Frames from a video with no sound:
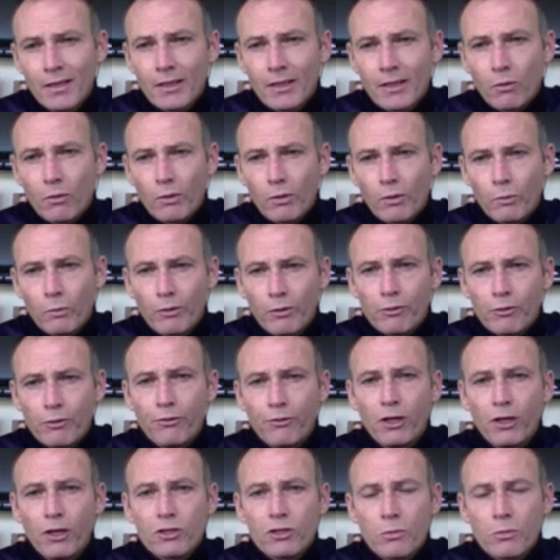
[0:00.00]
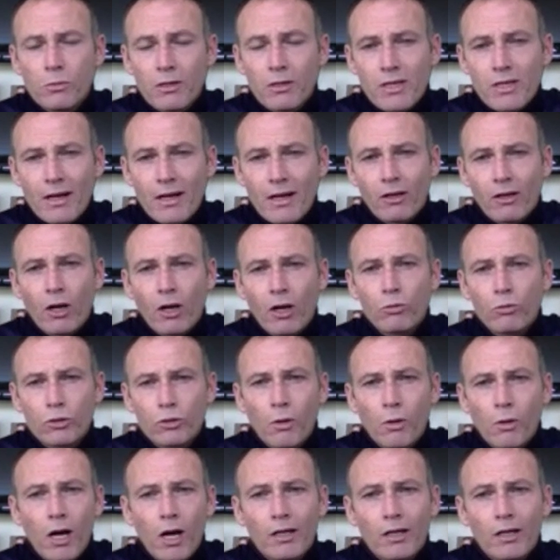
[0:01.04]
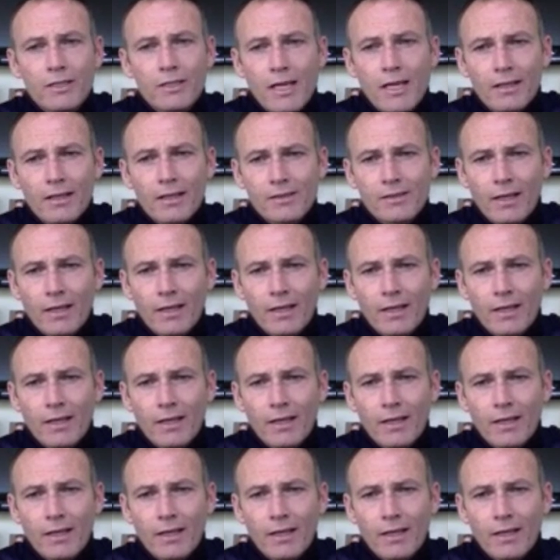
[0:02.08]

We refer to them as our cultural architects.